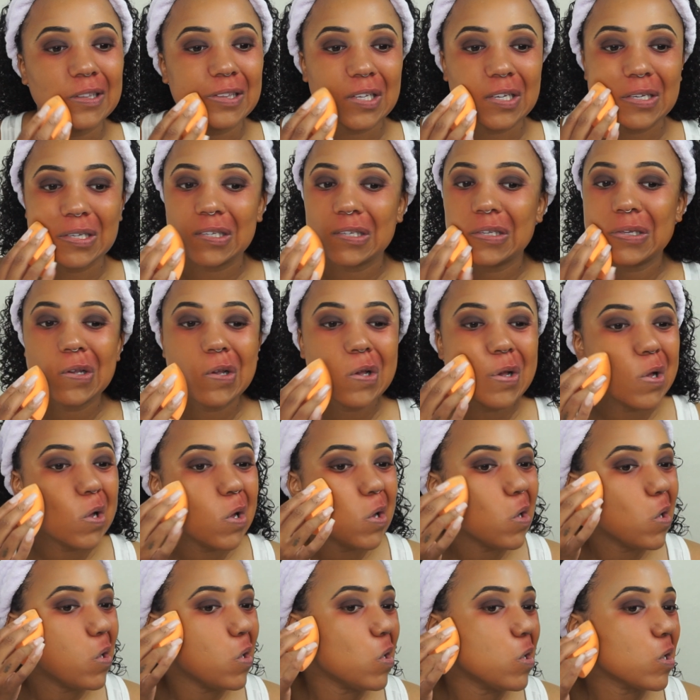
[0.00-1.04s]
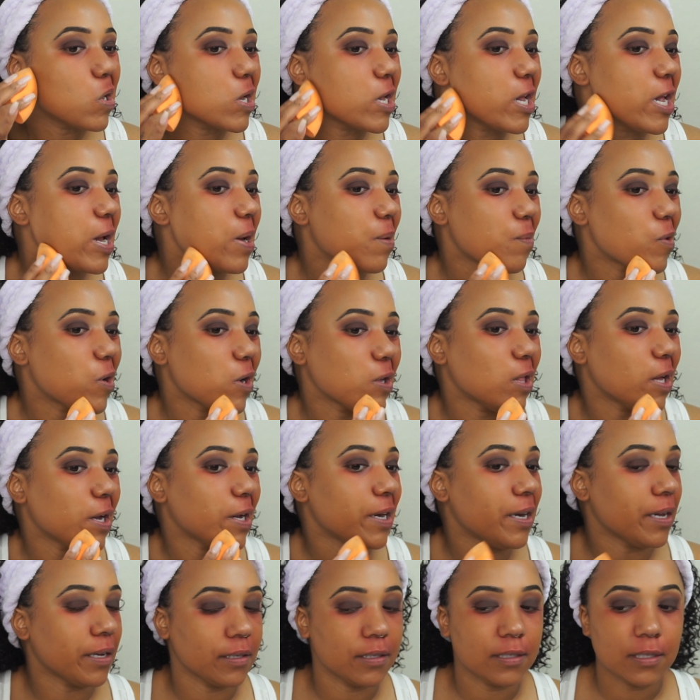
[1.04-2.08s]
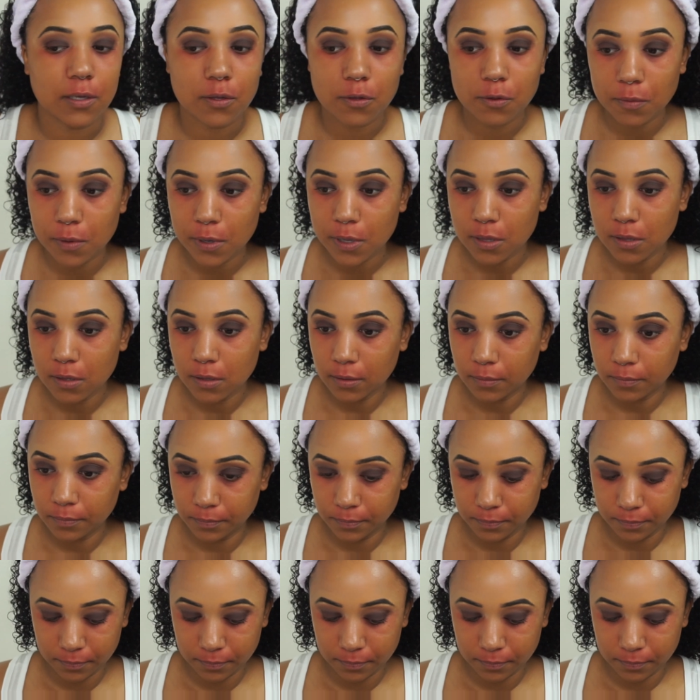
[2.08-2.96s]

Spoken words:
this camera lighting situation.